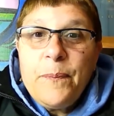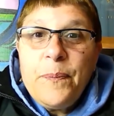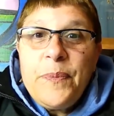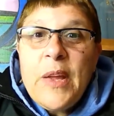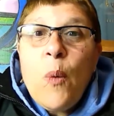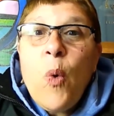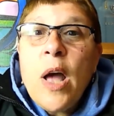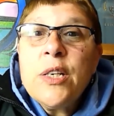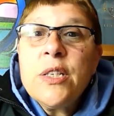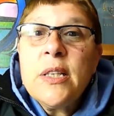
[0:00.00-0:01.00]
Now,
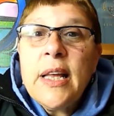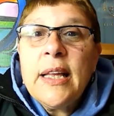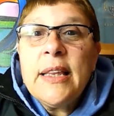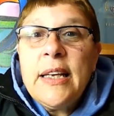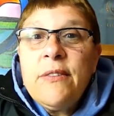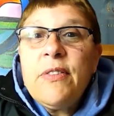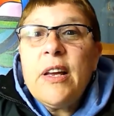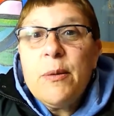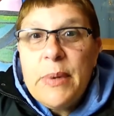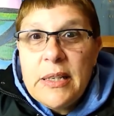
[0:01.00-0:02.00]
why should they leave
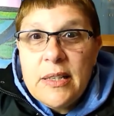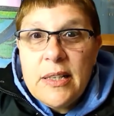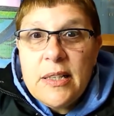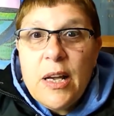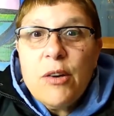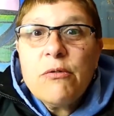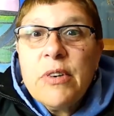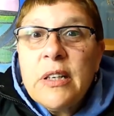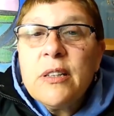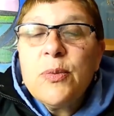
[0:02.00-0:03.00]
their business
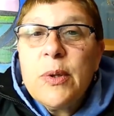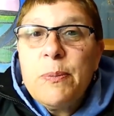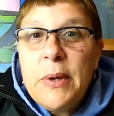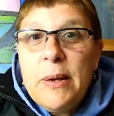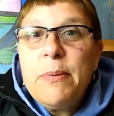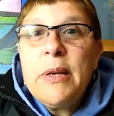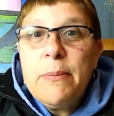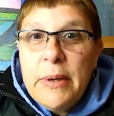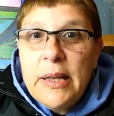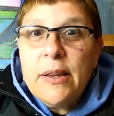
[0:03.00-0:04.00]
riddled with
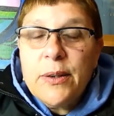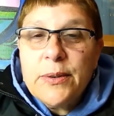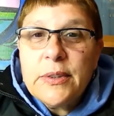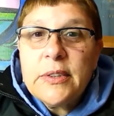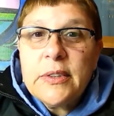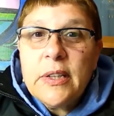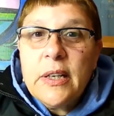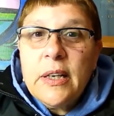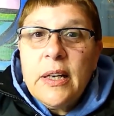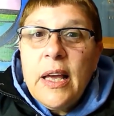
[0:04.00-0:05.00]
PPP loans
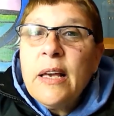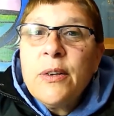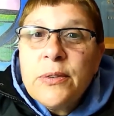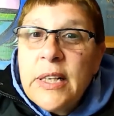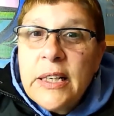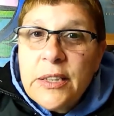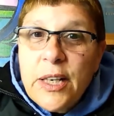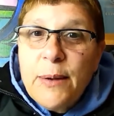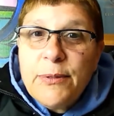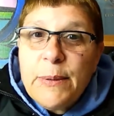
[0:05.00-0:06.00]
and go take a
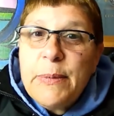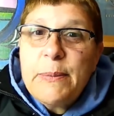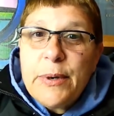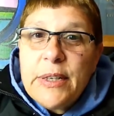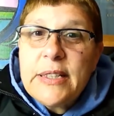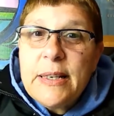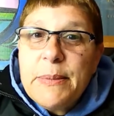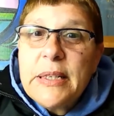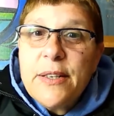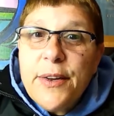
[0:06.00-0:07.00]
job flipping burgers at
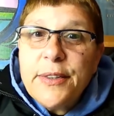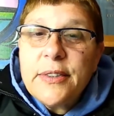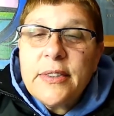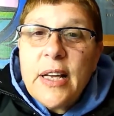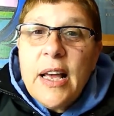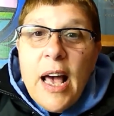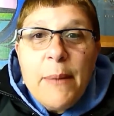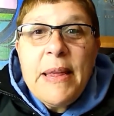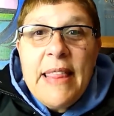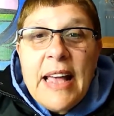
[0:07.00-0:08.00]
McDonald's? I
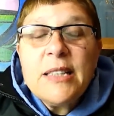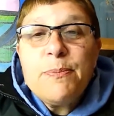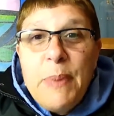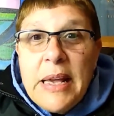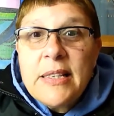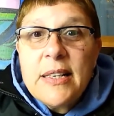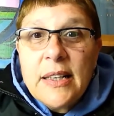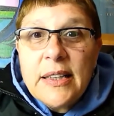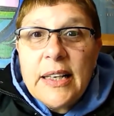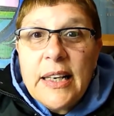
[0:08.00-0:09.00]
mean, that's
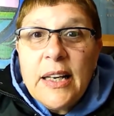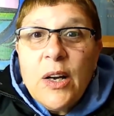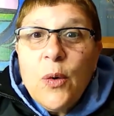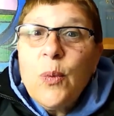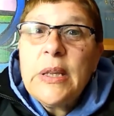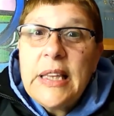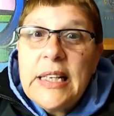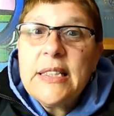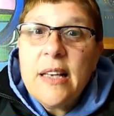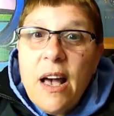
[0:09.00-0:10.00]
basically what
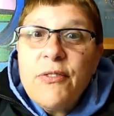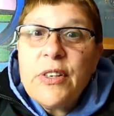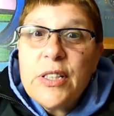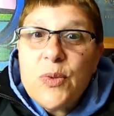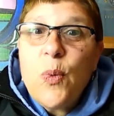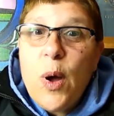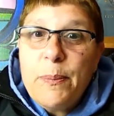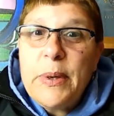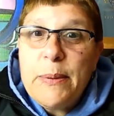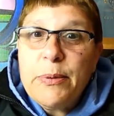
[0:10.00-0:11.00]
these governors want
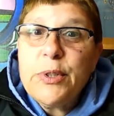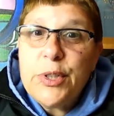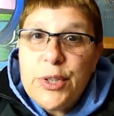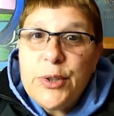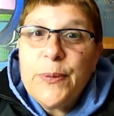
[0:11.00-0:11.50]
people to do.